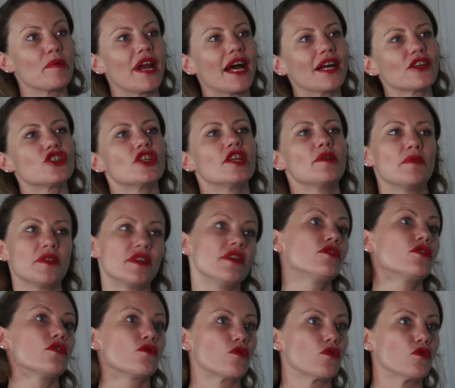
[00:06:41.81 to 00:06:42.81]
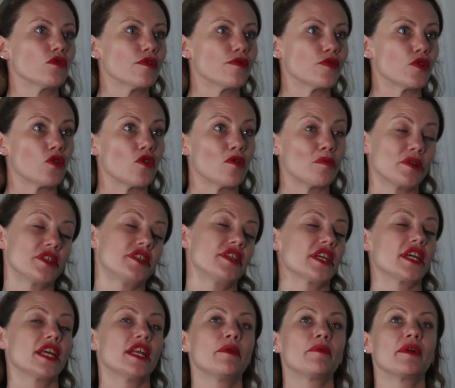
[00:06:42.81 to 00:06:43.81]
but actually within the rule of law,
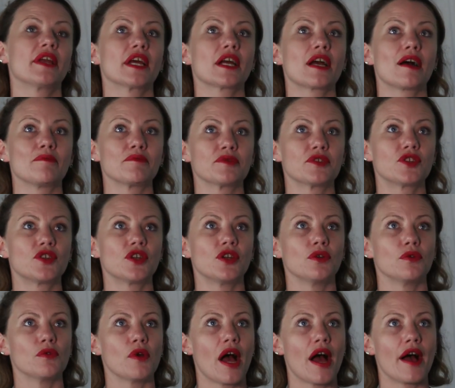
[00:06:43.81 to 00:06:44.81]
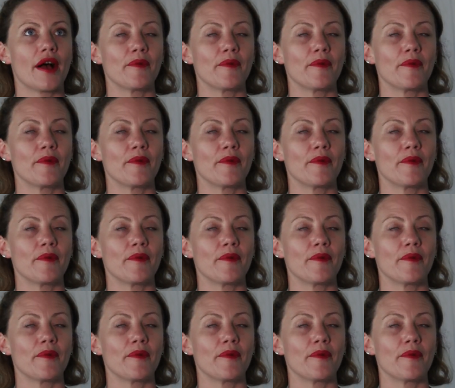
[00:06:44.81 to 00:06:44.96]
particularly when it comes to